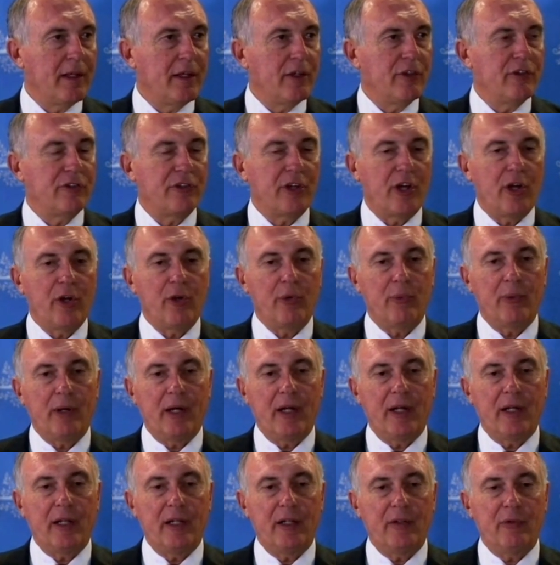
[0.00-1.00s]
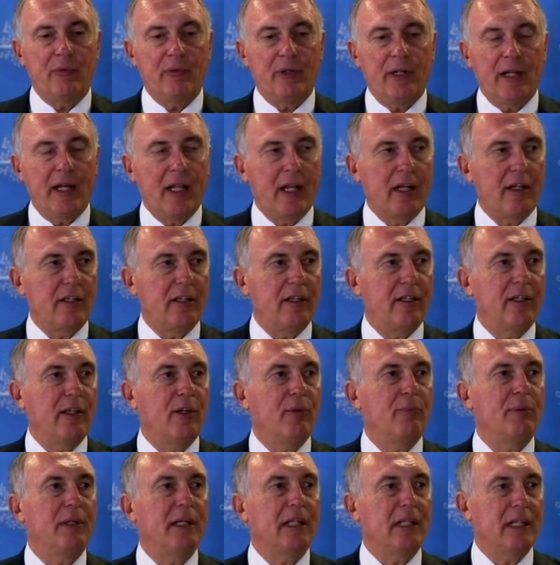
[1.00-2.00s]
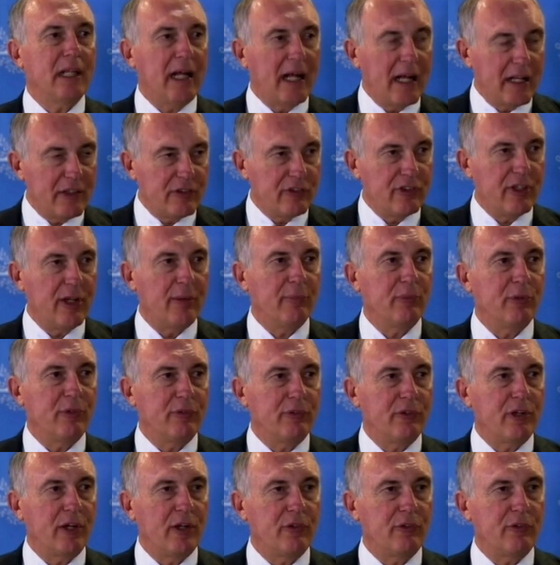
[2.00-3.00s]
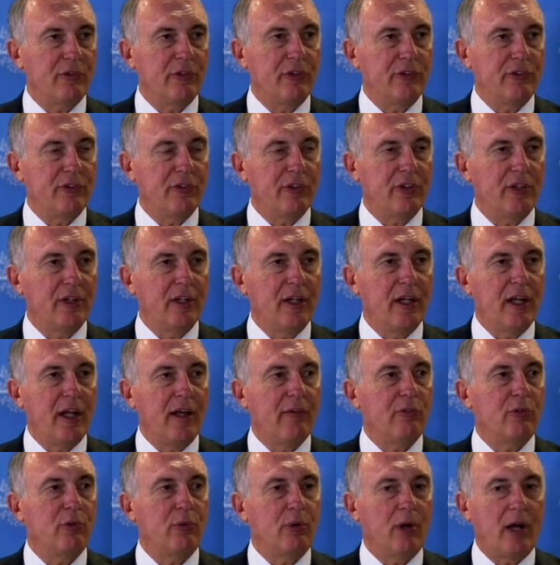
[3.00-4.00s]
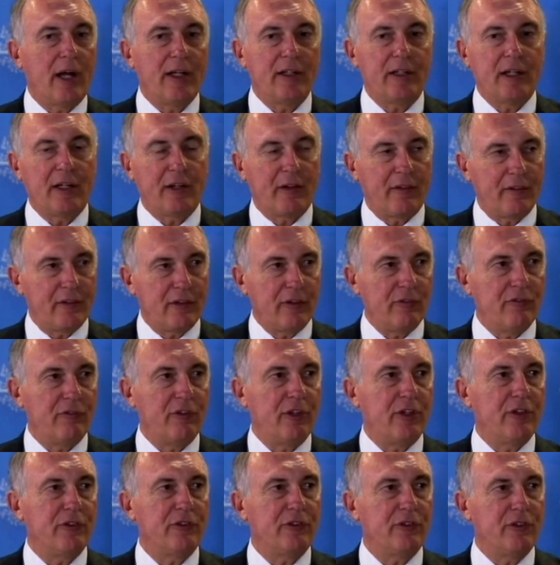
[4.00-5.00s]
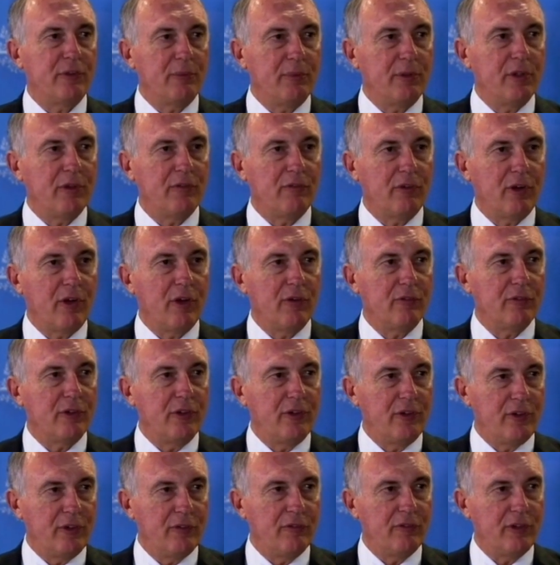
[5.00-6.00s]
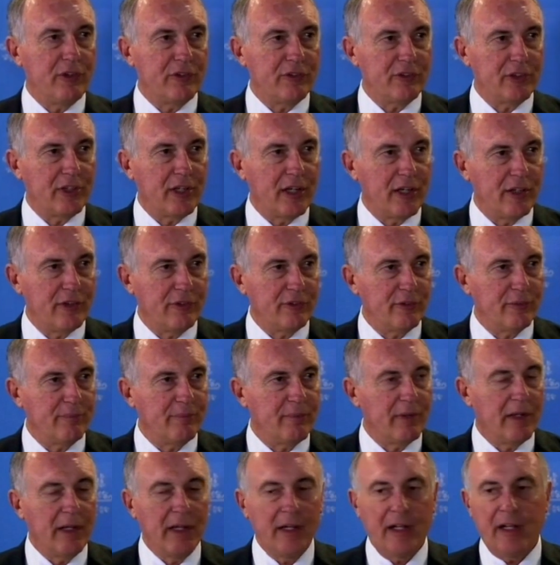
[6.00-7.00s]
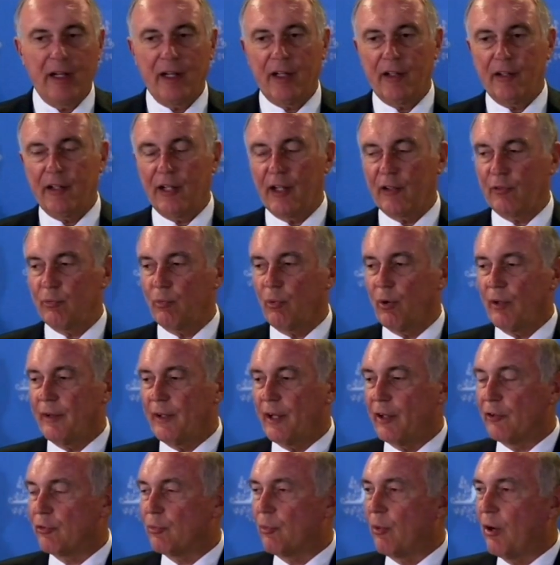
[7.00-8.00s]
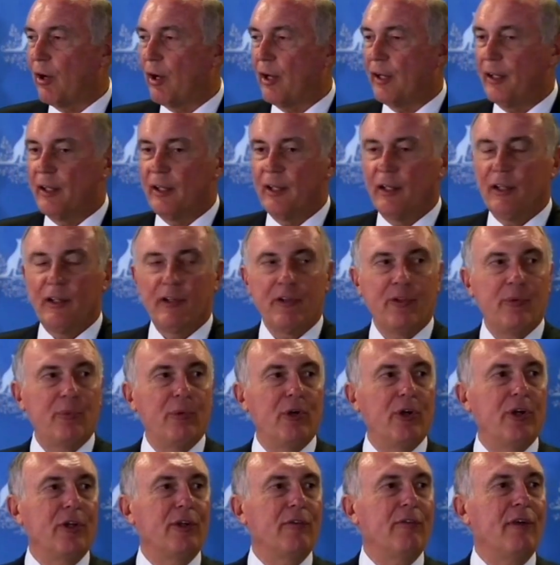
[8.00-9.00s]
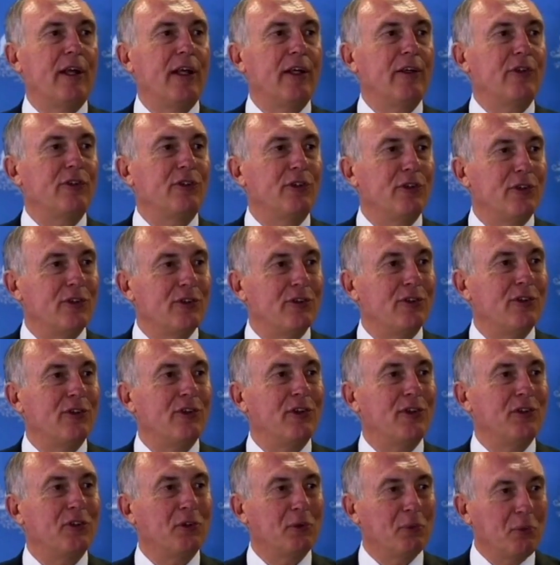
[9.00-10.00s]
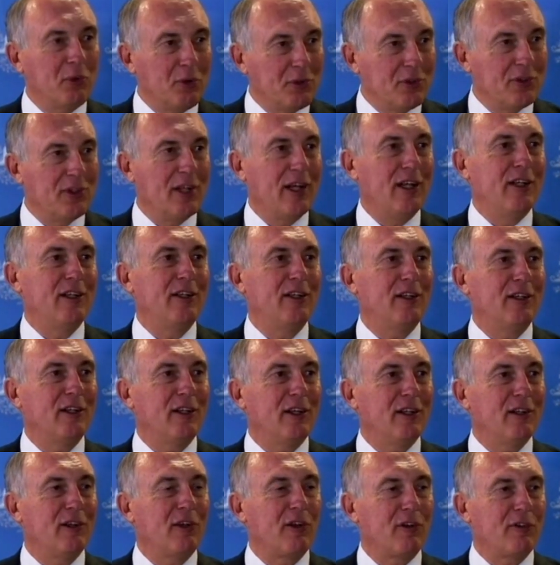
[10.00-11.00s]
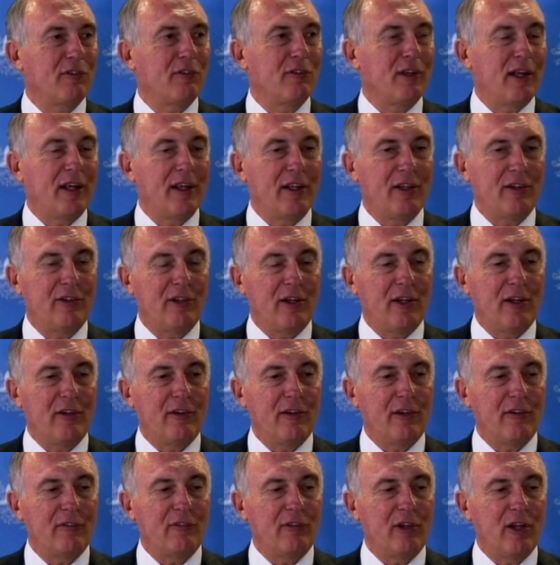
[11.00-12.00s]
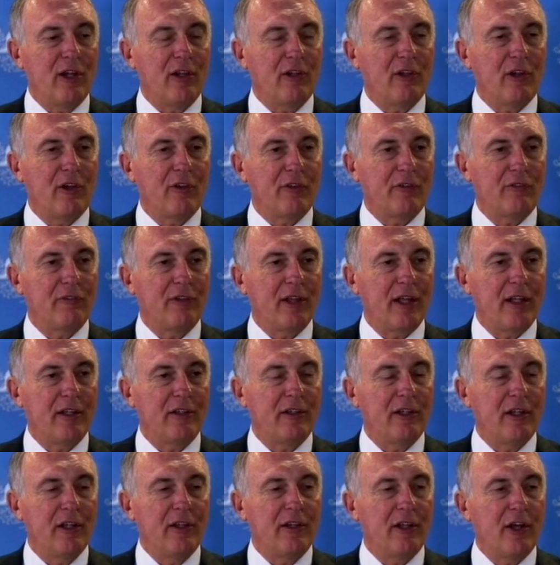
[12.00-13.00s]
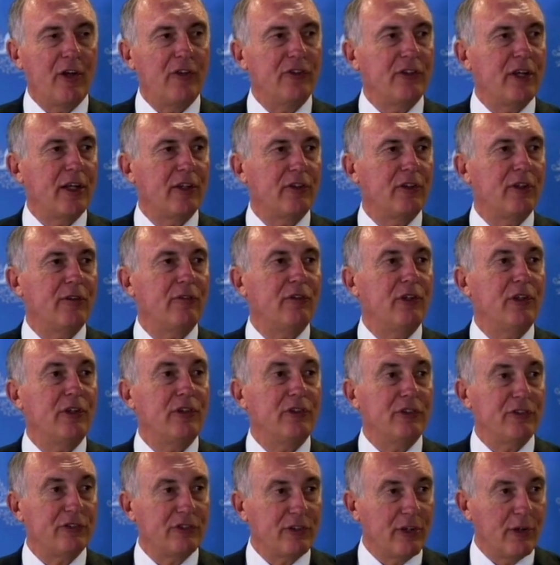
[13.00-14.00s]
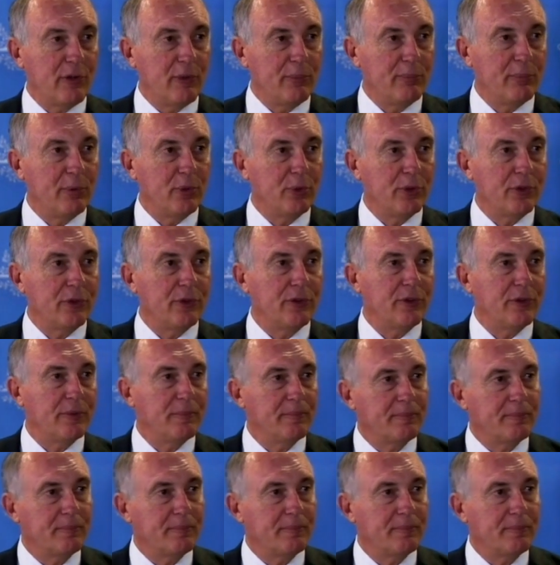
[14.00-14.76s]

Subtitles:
So in reality, there'll be a large number of countries that have a right under the convention to be involved in the investigation. And that's why the work of Angus Houston in coordinating a lot of those activities is so important.